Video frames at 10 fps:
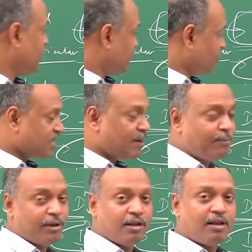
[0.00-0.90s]
For
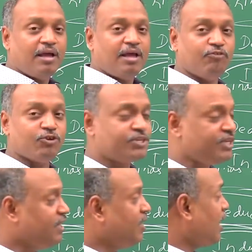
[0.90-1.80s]
example, if you
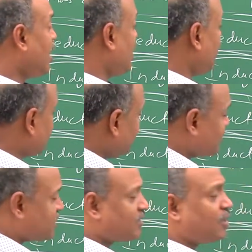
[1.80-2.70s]
see
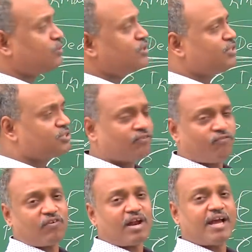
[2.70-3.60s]
hundreds and thousands
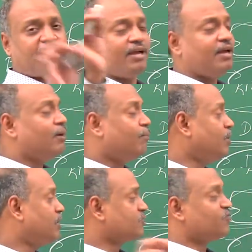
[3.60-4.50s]
of
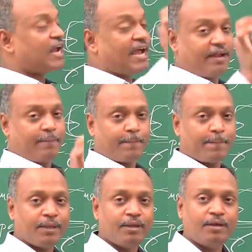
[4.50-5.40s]
birds flying,
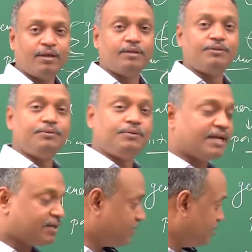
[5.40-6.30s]

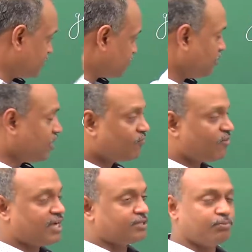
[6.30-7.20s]
that this bird
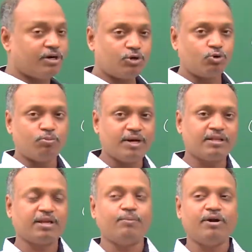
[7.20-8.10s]
flies, bird 2,
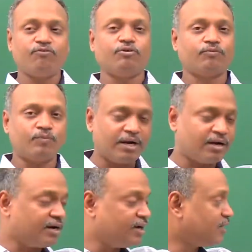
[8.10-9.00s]
bird 3, bird 4,
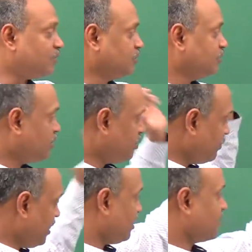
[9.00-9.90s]
100,000, bird
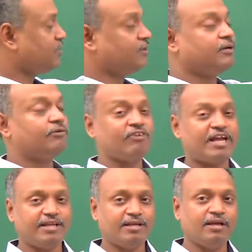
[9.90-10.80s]
million
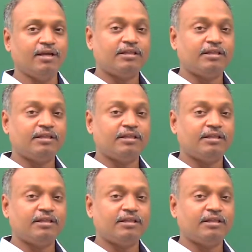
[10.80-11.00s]
flying.